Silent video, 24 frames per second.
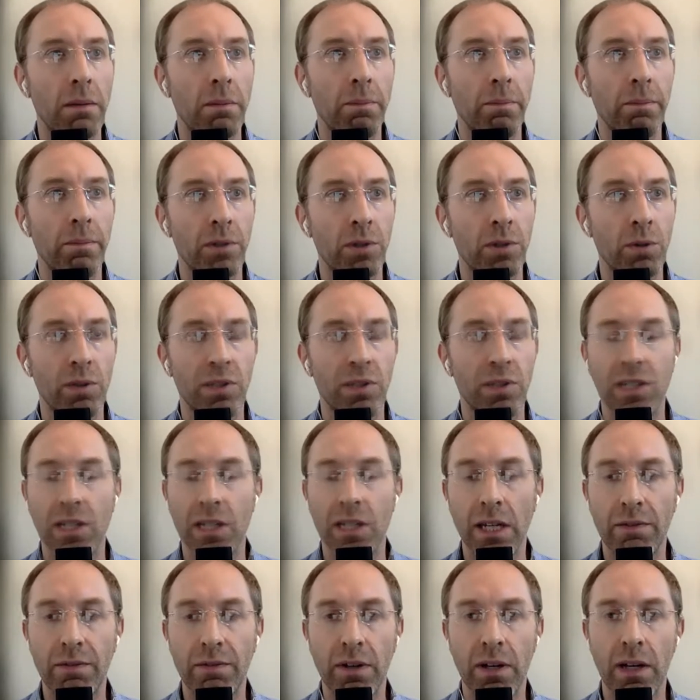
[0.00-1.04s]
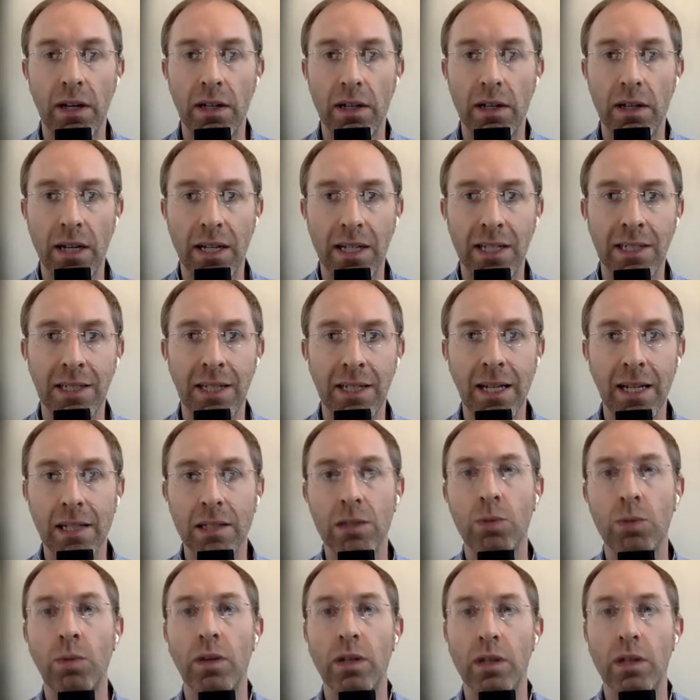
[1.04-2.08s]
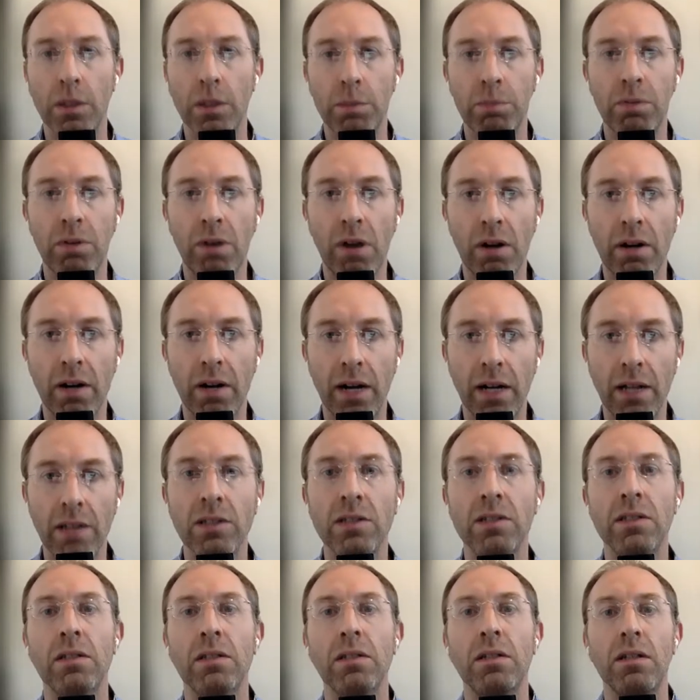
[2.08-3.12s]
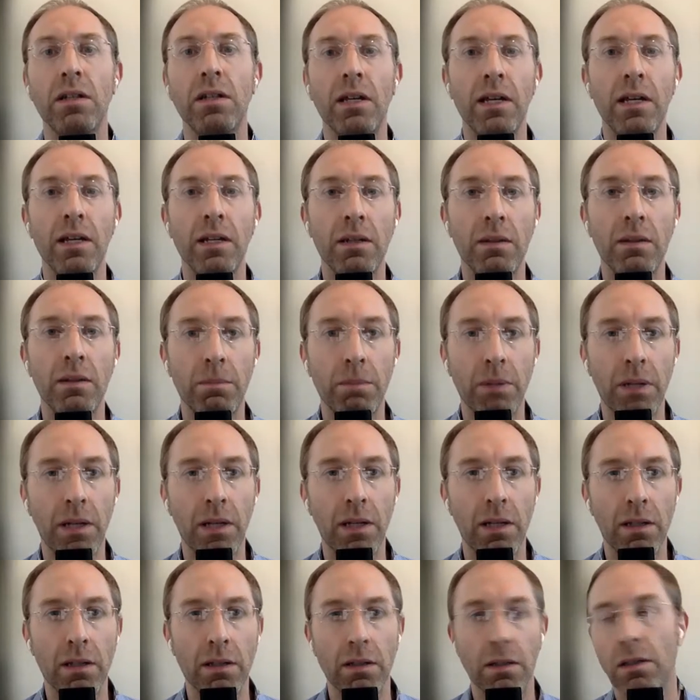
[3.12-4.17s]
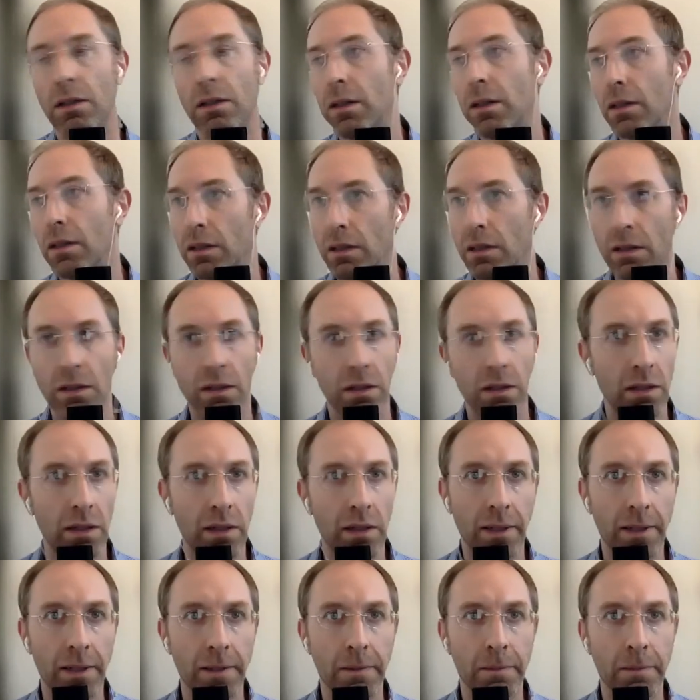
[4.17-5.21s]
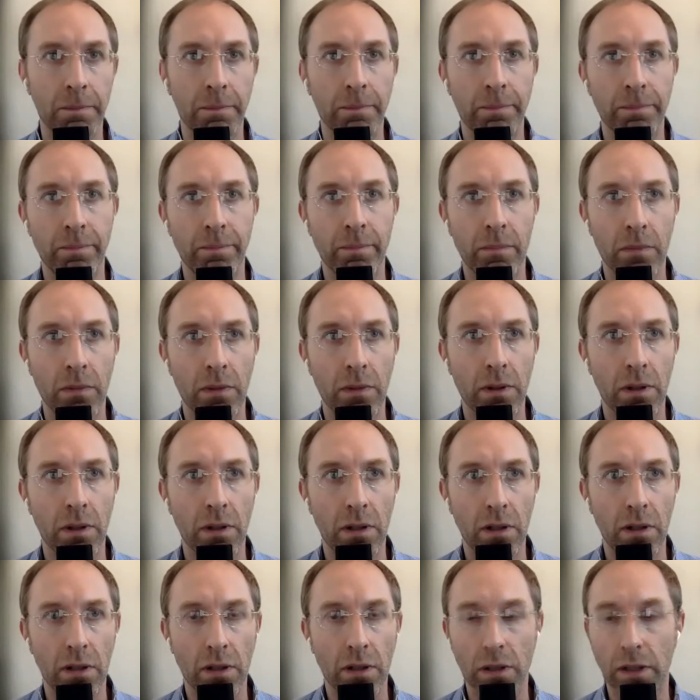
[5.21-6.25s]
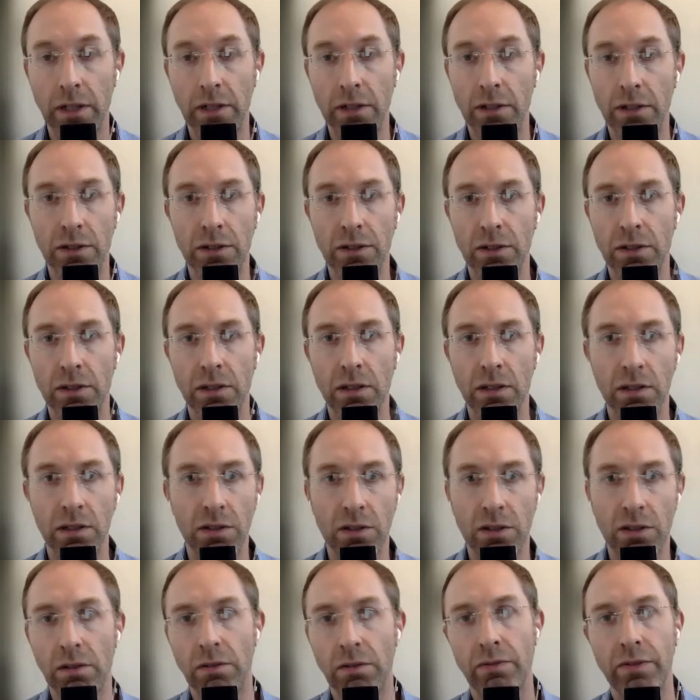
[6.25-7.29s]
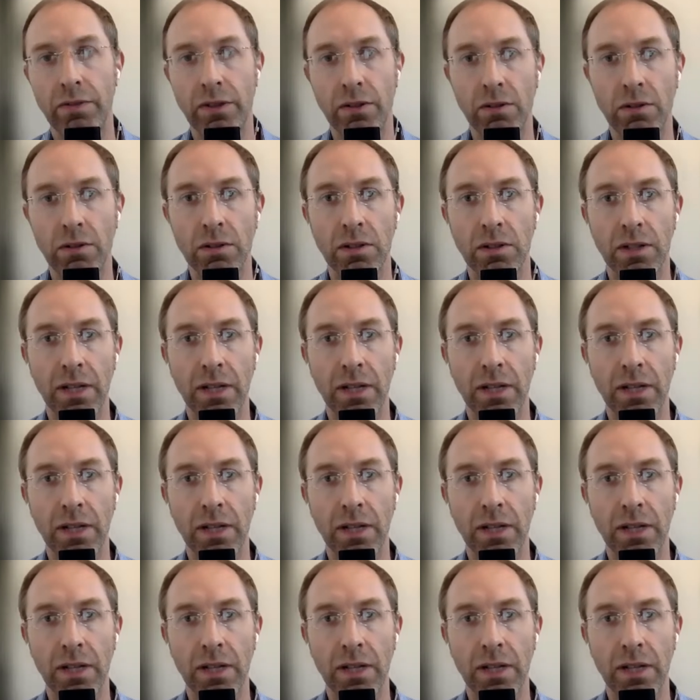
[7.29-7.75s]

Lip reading: to a significant extent with progress and being um, leaders in certain fields.